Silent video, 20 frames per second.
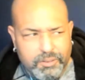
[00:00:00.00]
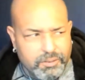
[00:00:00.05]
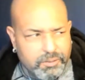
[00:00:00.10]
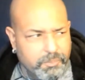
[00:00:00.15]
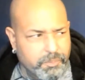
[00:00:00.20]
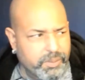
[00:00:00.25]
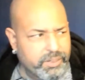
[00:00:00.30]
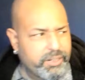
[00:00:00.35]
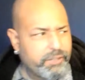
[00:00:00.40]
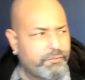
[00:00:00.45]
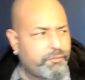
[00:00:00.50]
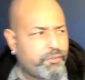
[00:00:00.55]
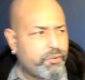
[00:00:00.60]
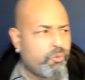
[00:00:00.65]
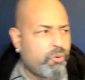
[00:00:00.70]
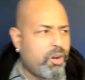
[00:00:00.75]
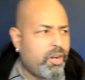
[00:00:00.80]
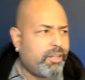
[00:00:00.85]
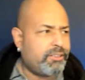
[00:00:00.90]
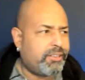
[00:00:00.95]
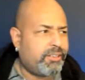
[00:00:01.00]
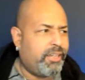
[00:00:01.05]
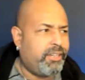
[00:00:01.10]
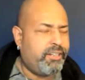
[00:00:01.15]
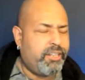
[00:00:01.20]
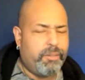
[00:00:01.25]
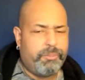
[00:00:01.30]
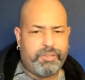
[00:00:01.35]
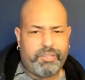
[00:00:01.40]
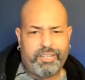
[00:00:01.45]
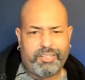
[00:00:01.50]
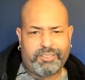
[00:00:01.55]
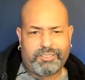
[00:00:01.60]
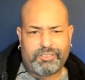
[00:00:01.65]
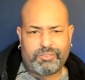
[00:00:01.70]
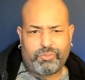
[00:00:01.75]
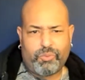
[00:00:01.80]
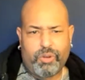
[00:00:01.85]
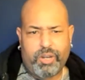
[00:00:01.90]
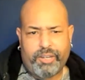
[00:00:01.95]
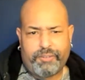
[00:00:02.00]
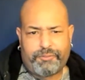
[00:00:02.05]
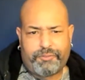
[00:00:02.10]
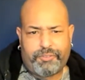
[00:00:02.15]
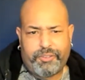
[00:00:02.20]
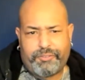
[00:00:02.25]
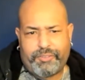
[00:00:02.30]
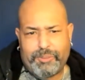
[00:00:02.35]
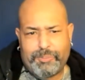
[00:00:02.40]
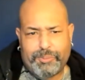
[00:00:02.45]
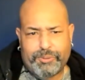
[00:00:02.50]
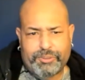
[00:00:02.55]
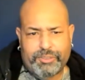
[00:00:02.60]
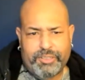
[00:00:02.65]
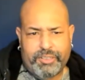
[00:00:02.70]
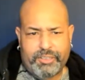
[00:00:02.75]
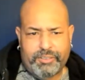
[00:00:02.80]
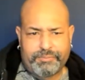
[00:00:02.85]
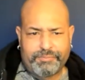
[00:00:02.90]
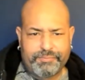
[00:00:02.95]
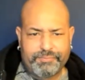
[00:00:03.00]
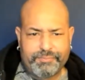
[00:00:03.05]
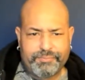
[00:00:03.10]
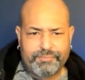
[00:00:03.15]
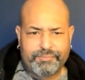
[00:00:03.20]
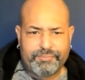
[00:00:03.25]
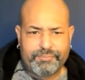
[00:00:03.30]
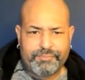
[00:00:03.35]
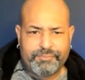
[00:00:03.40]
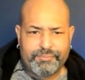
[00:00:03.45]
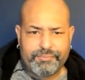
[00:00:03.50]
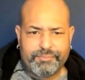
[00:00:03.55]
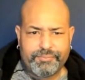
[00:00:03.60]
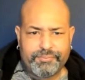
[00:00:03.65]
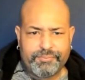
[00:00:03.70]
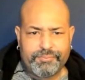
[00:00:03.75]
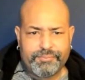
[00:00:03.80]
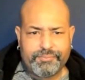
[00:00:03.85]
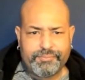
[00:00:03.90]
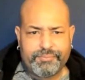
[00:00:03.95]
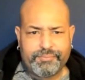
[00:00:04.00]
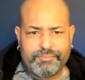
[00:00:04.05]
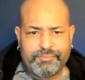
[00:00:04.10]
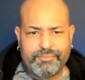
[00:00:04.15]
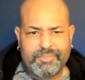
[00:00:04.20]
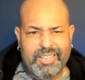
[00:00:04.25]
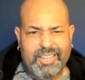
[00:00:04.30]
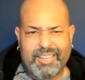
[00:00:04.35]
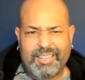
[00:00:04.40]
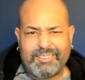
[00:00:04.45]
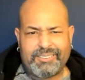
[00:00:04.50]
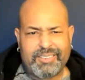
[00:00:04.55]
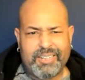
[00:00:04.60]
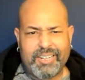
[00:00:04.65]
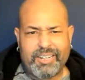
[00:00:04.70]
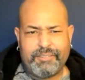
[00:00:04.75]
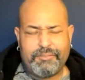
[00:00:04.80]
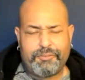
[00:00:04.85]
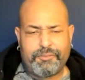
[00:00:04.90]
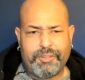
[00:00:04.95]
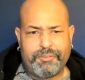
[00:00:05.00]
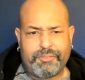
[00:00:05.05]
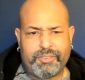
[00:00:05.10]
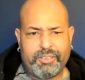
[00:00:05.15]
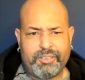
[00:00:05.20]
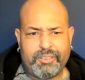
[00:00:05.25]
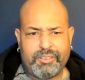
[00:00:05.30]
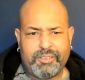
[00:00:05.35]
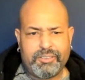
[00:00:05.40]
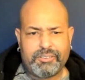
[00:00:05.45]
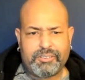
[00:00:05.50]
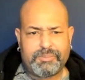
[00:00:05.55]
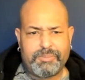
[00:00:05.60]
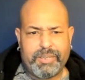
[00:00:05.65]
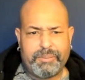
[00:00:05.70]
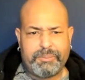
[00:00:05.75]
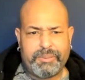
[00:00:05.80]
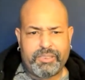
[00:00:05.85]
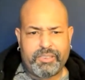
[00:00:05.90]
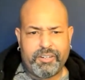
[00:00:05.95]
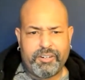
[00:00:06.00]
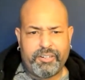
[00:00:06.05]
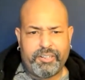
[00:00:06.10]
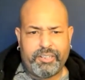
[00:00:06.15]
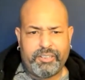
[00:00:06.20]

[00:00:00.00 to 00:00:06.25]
but if it was, AWS is what, 50%? No. 50. It's maybe 30.